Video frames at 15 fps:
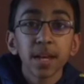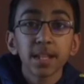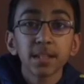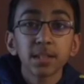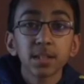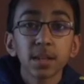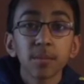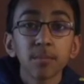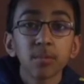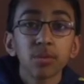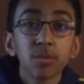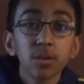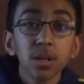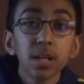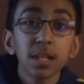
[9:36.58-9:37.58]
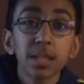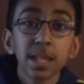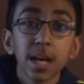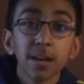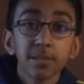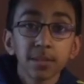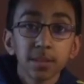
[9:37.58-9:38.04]
and some
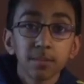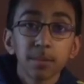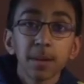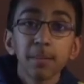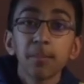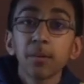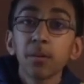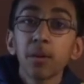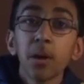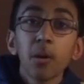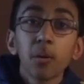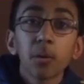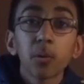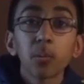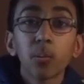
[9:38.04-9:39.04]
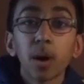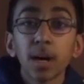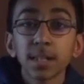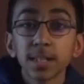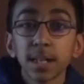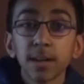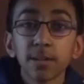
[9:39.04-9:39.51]
30,000 people were
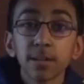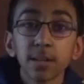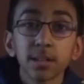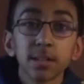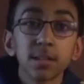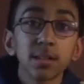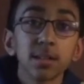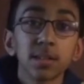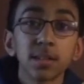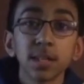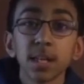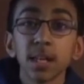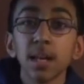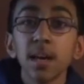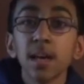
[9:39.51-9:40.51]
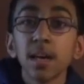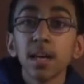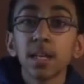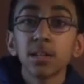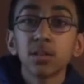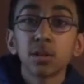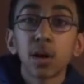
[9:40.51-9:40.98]
washed out into the sea
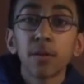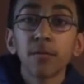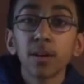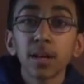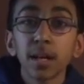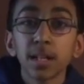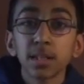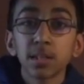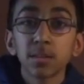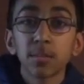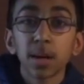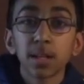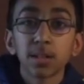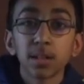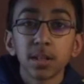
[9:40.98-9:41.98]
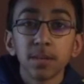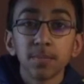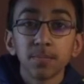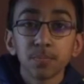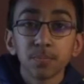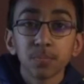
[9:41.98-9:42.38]
in Java and Sumatra.